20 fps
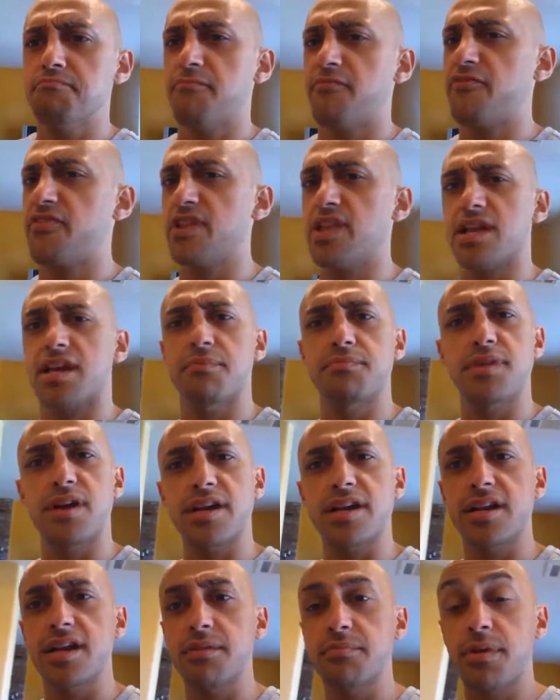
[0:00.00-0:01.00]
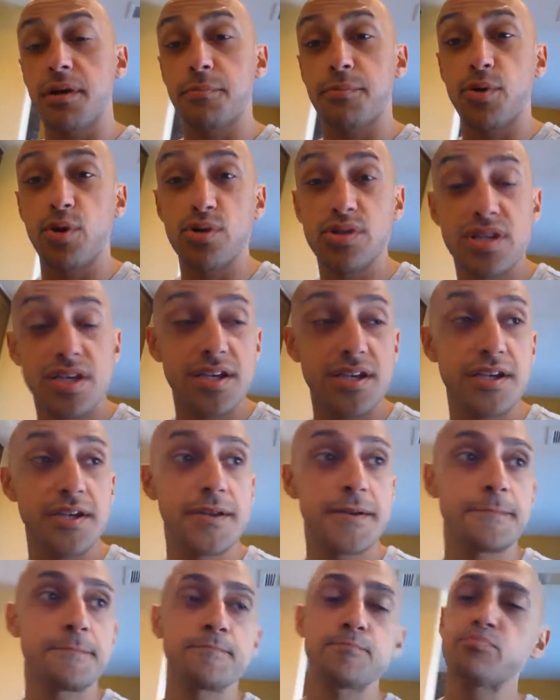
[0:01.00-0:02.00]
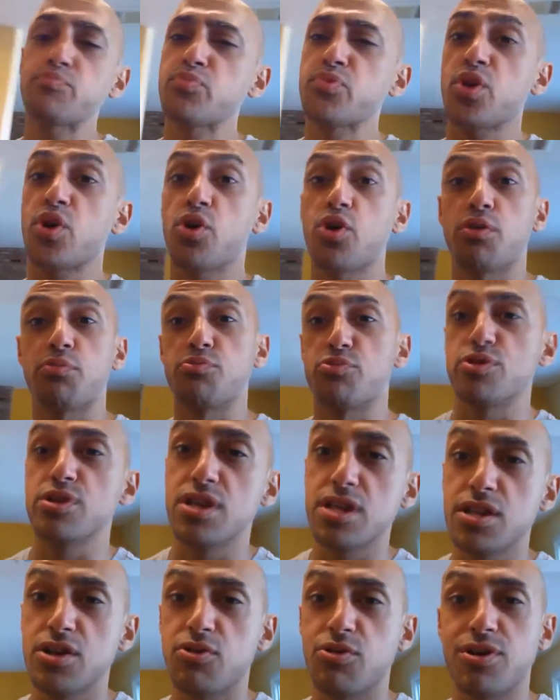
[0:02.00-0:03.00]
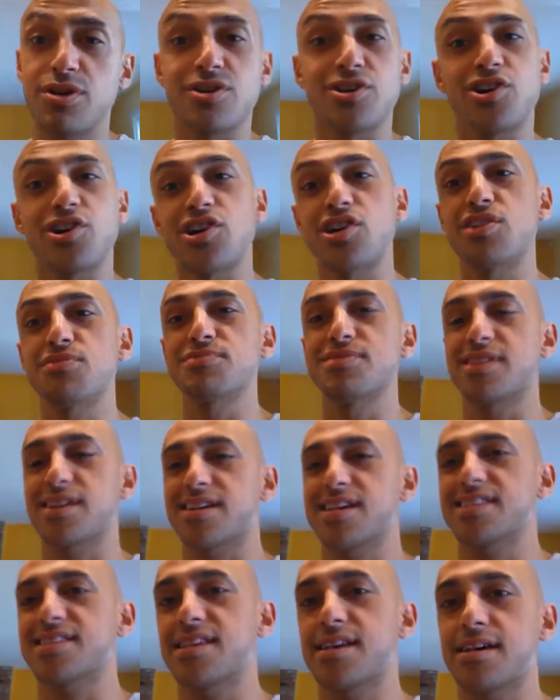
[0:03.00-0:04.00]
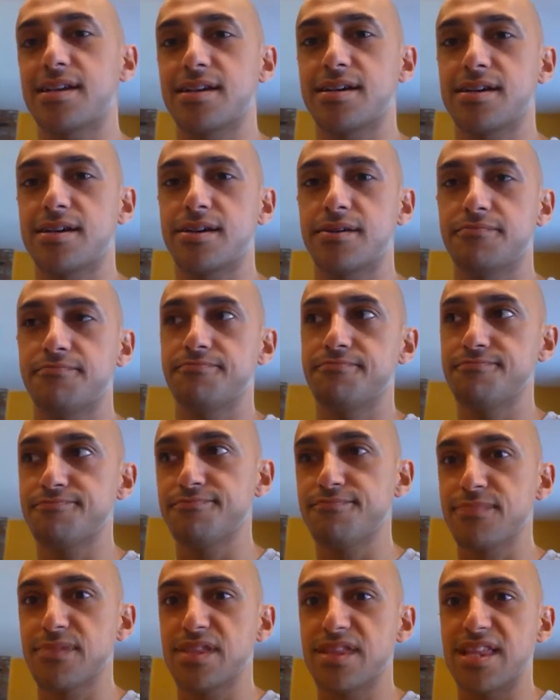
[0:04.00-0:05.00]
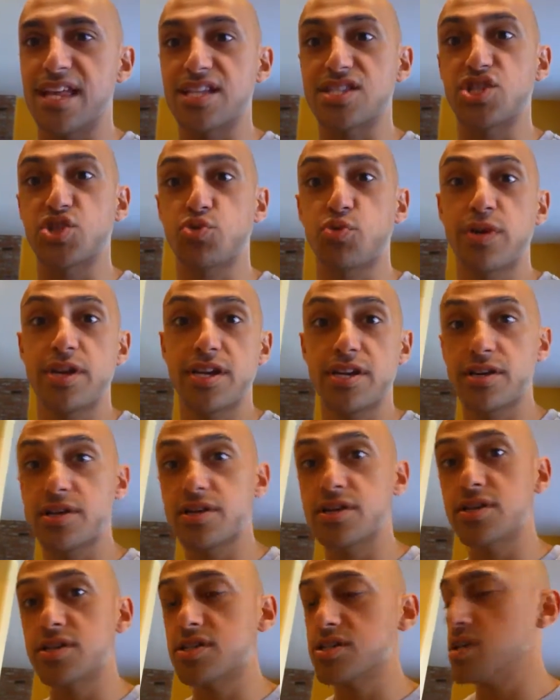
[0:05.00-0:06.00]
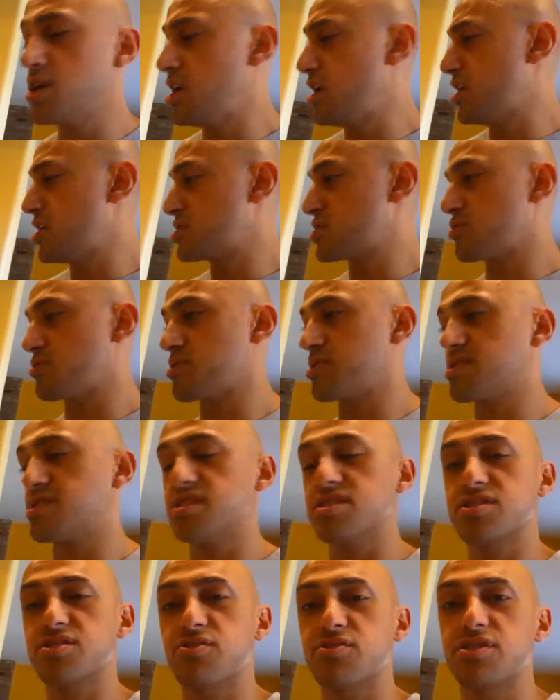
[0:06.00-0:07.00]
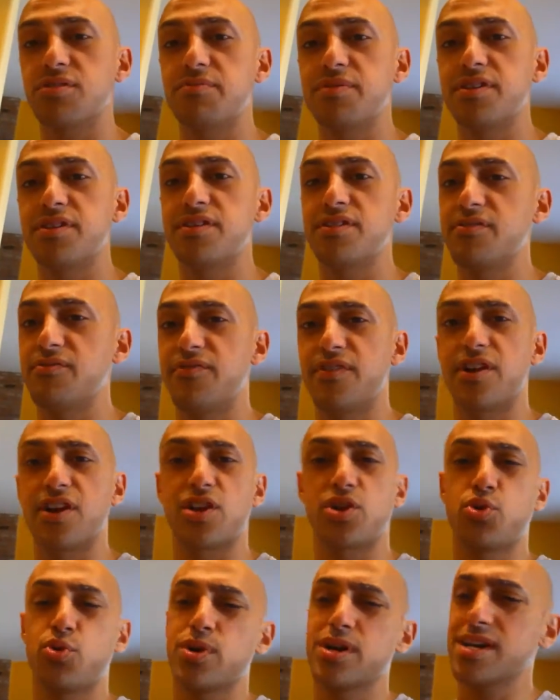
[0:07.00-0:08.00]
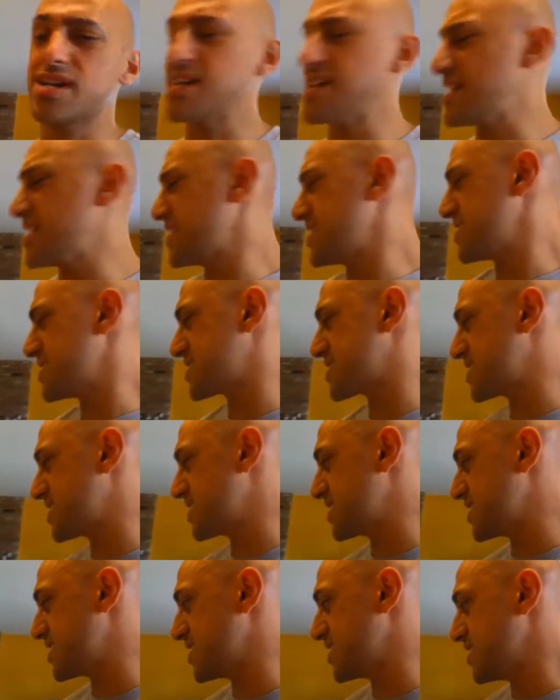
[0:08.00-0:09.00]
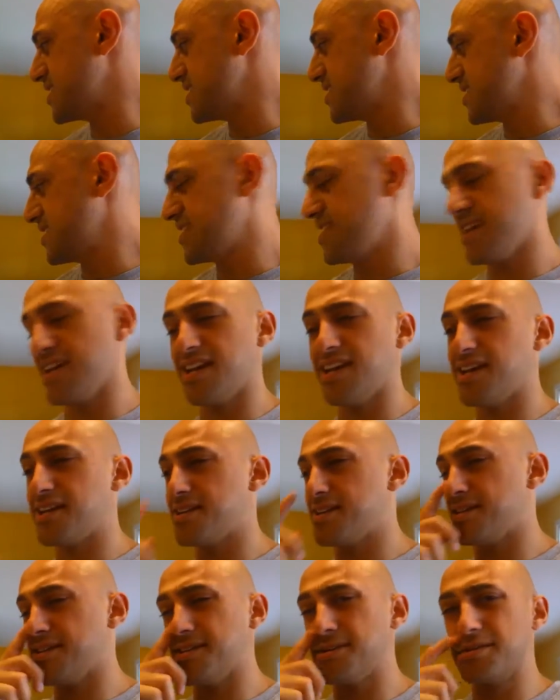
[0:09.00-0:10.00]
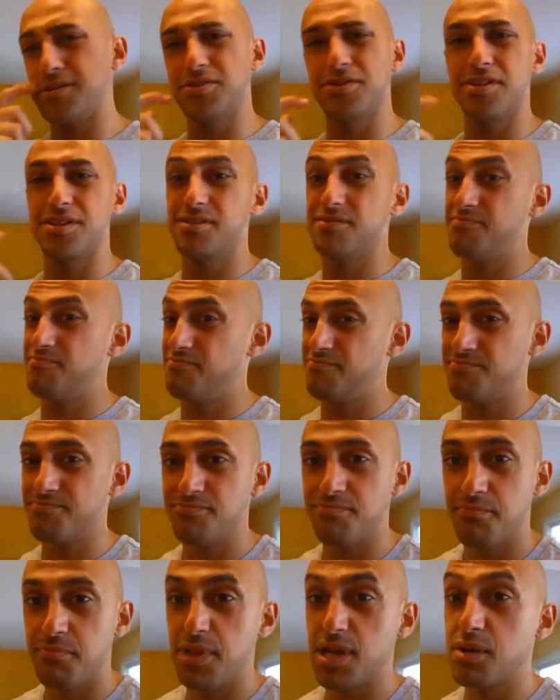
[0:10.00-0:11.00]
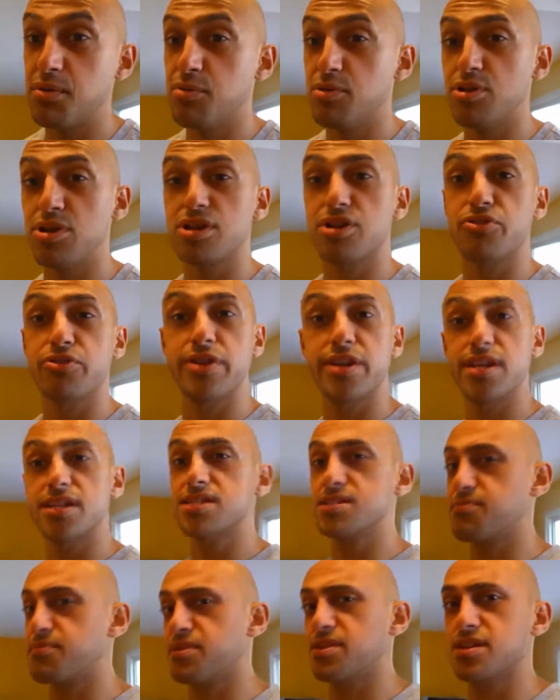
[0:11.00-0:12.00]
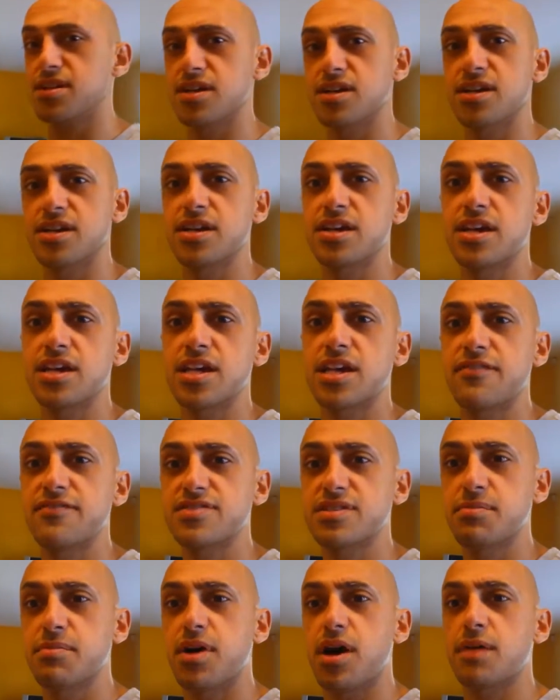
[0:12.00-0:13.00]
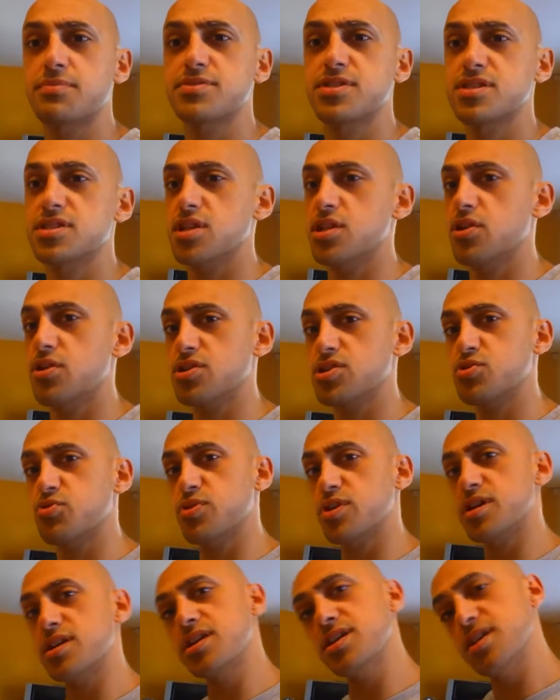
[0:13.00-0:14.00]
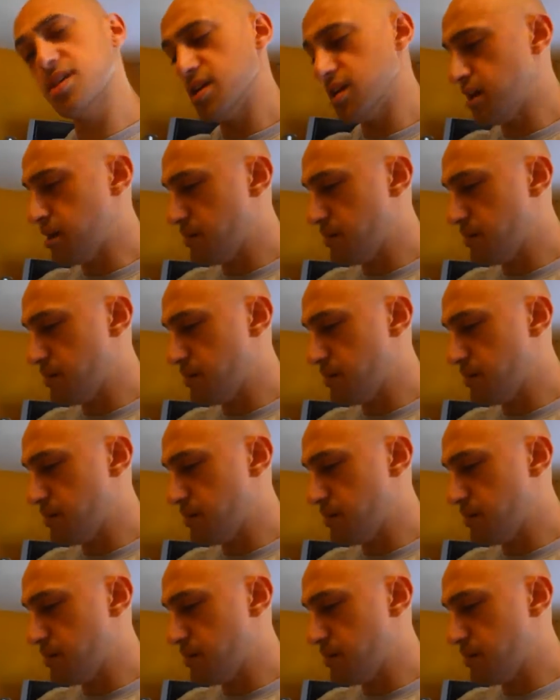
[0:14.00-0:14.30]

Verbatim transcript: feel like I'm not going to hit my protein or I'm really low on carbs and I get that, uh, that sweet urge. So this is going to be very quick, easy, and uh, you need minimal ingredients. I'm going to give you some options along the way